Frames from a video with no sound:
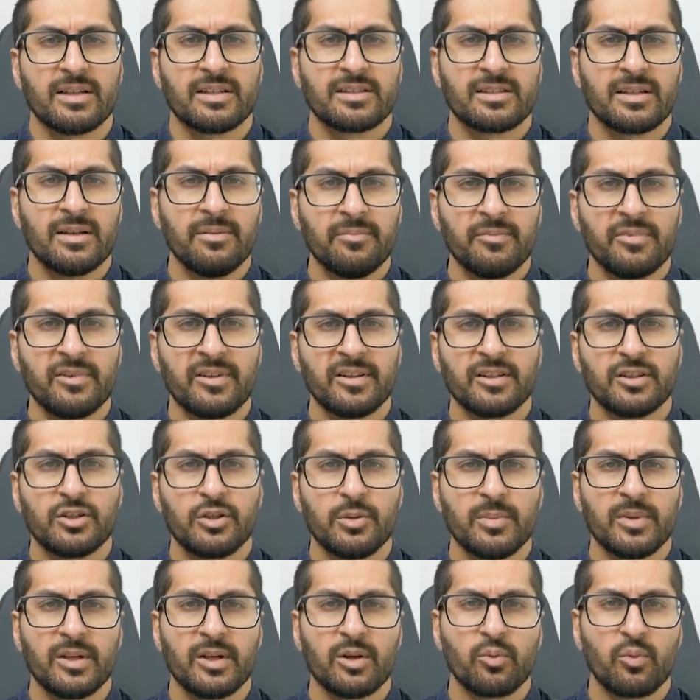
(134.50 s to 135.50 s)
Something
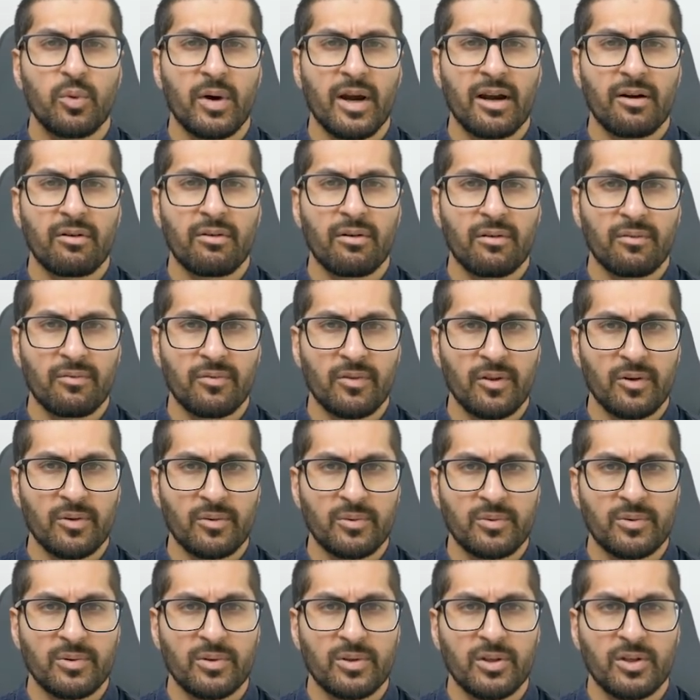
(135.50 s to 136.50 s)
to be aware of
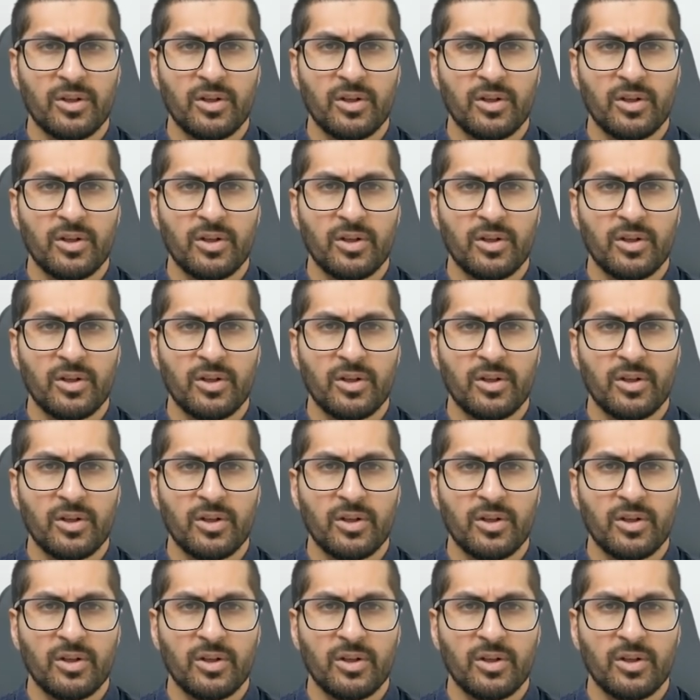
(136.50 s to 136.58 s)
though.